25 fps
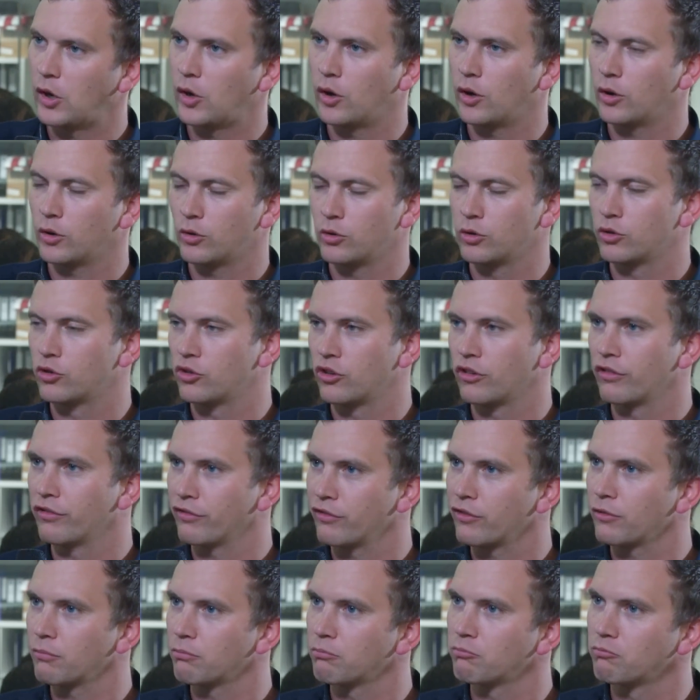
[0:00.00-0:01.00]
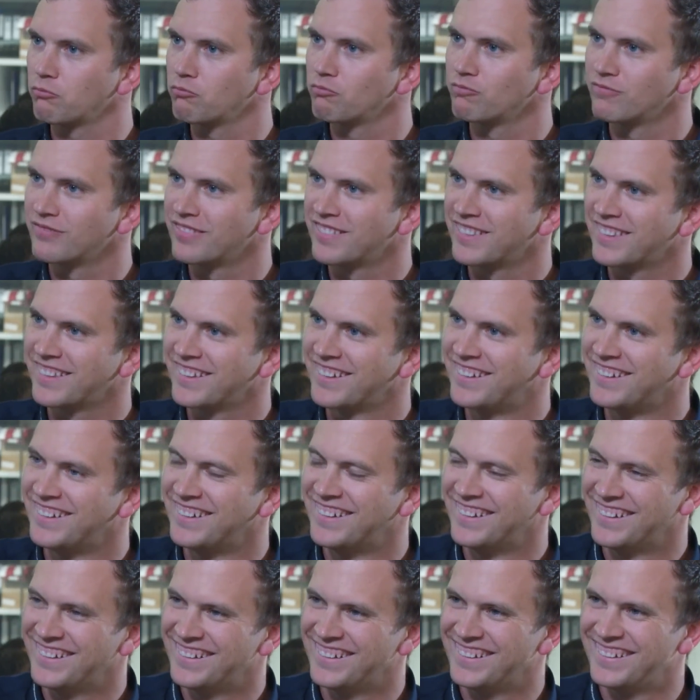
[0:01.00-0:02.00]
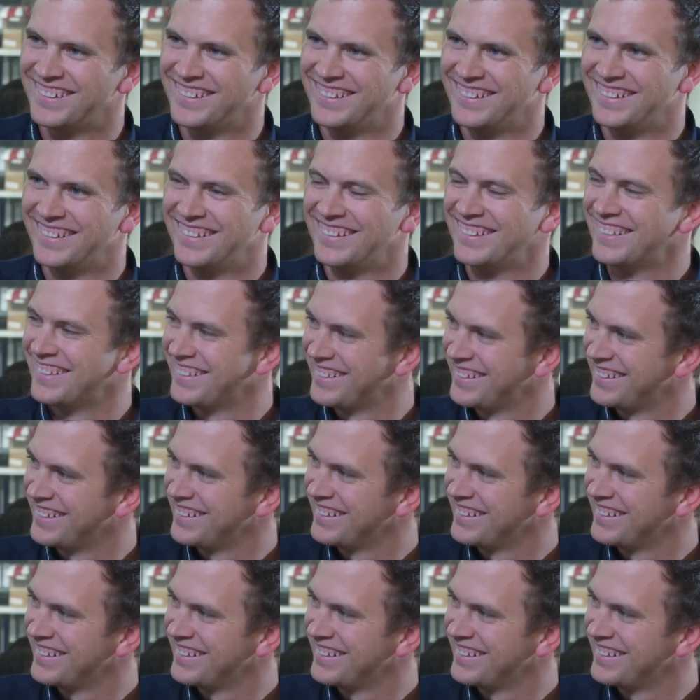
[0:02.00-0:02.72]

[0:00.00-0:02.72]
Uh, good shift. Okay, not too bad. And we we're just